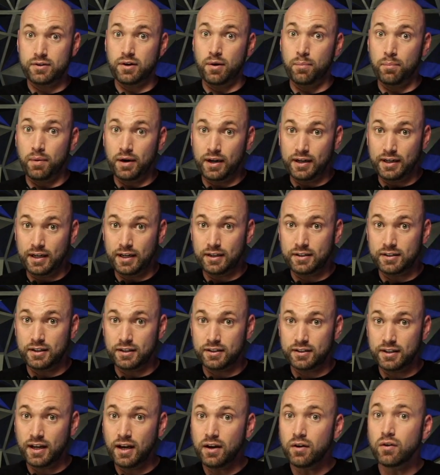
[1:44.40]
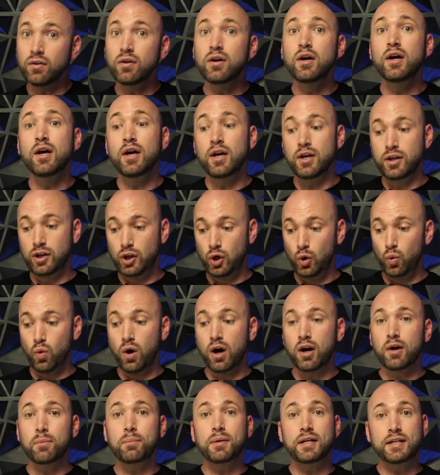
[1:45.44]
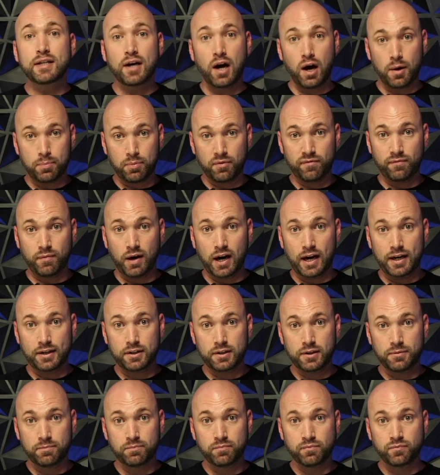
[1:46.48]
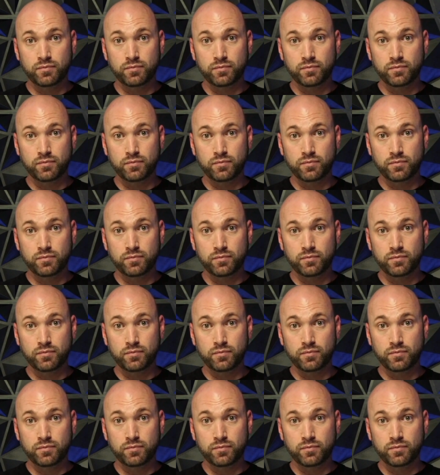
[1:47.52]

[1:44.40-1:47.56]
somebody needs to sell, you want to be top of mind.